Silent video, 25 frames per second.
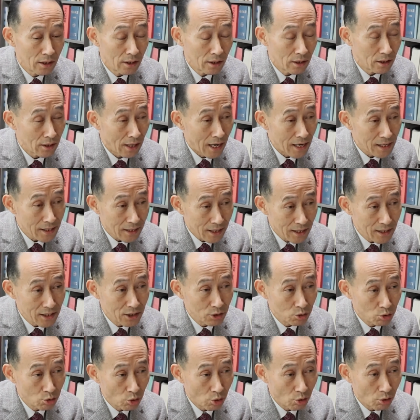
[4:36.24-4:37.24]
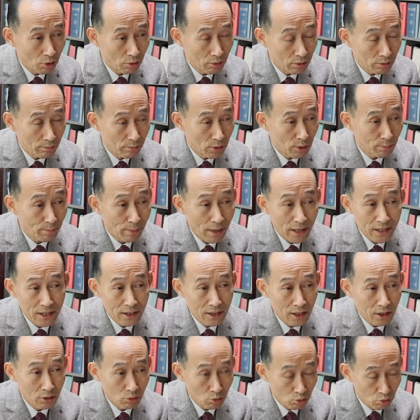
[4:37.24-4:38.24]
This video mentioning
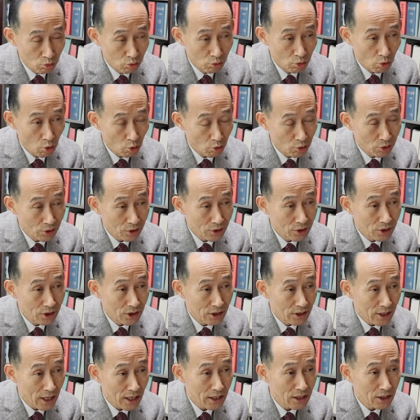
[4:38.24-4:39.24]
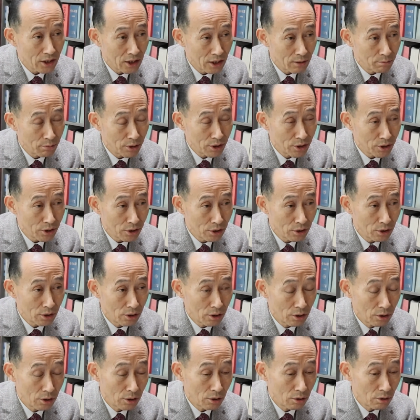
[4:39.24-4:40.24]
that adding salt being sodium
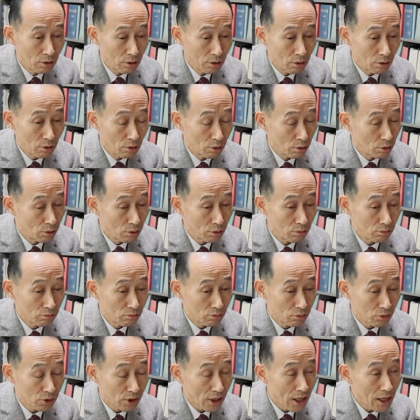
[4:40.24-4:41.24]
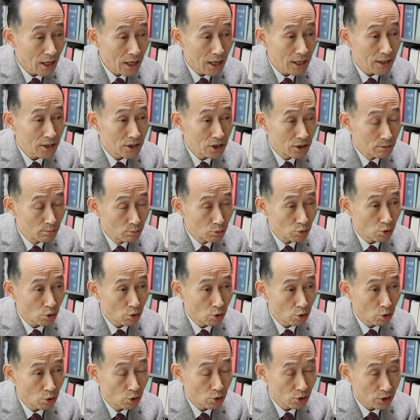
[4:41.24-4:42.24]
hypochlorite and just
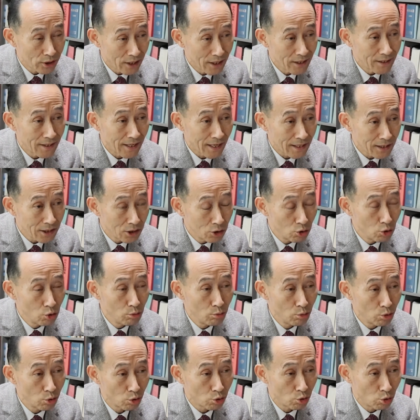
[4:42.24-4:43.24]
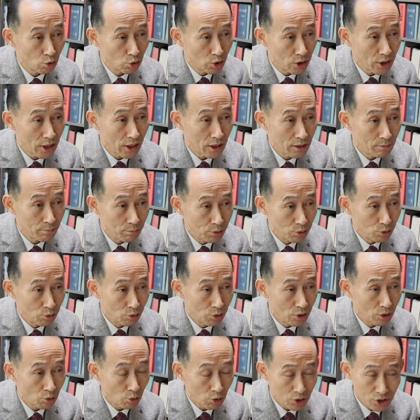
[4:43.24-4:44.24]
water being hypochlorous
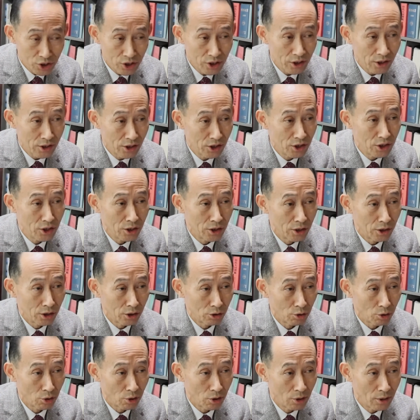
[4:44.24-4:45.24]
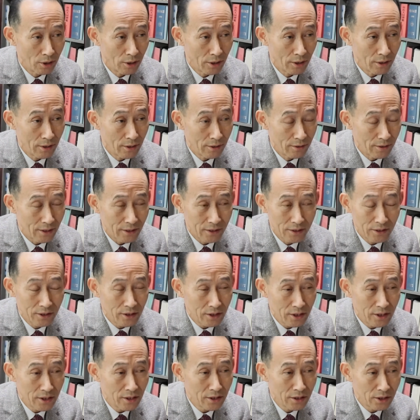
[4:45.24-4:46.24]
acid sounds like there haven't been
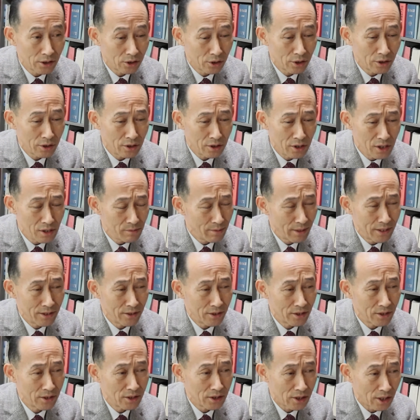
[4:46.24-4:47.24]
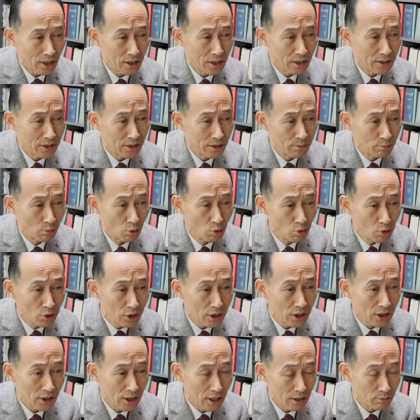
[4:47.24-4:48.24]
enough studies done regarding this
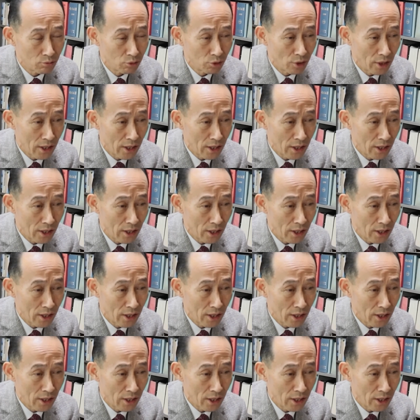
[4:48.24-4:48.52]
subject.